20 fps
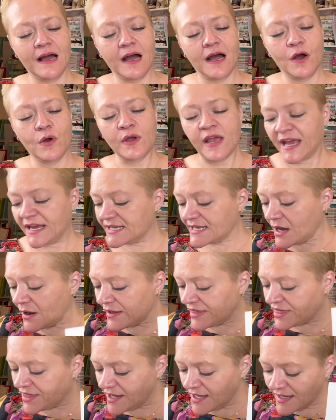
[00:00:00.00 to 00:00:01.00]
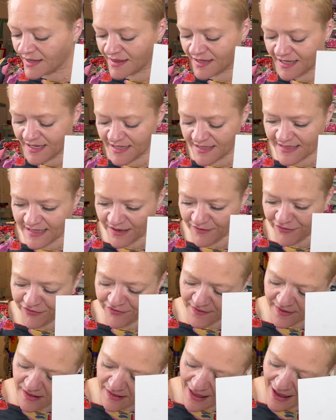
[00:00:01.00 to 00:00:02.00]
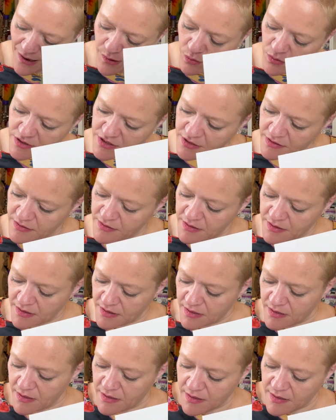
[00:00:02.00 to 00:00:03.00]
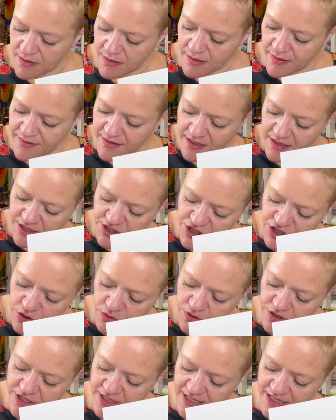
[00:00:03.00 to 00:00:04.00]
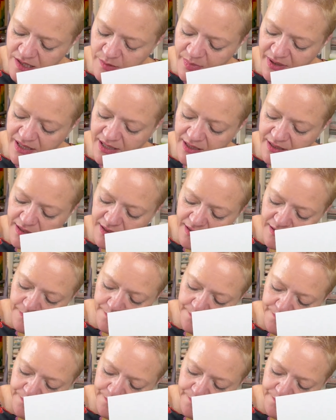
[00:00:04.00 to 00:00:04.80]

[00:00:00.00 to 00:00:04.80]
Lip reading: Okay. Now, I think these that fell out that I showed you at the beginning,